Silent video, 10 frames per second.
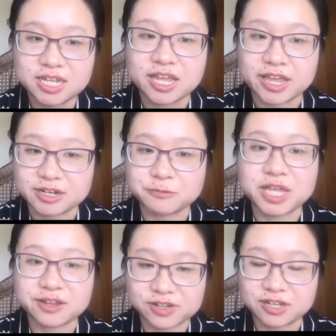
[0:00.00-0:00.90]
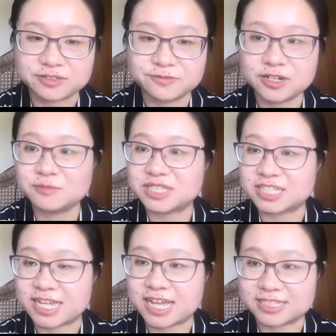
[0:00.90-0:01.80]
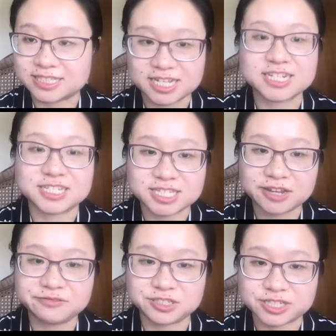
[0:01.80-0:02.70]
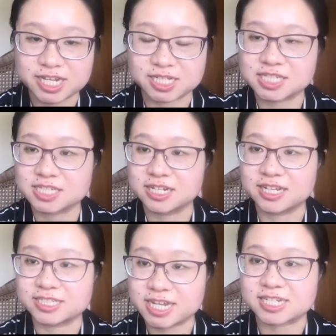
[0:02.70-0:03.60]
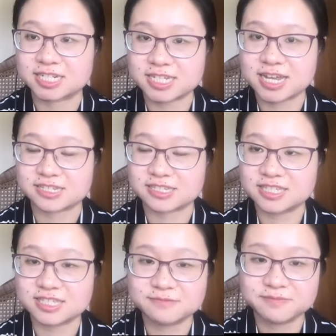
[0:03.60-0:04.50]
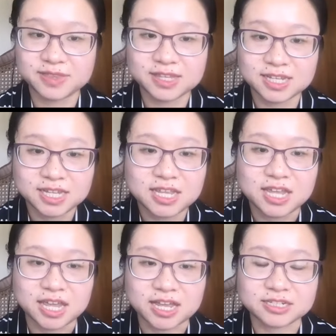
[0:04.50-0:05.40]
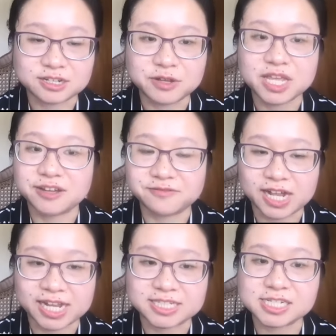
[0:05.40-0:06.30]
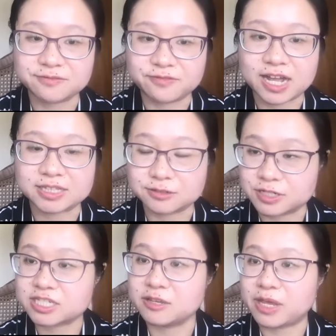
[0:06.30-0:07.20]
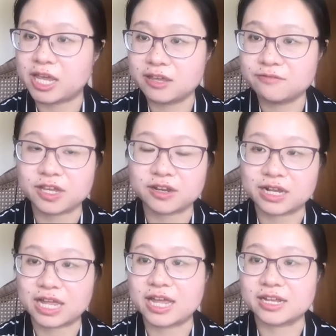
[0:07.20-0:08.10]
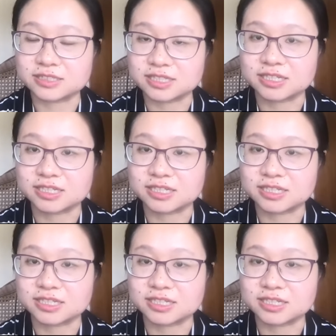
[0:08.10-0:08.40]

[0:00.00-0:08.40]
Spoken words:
And we have confirmed that it is safe to take the tests. And we have identified the risky behavior and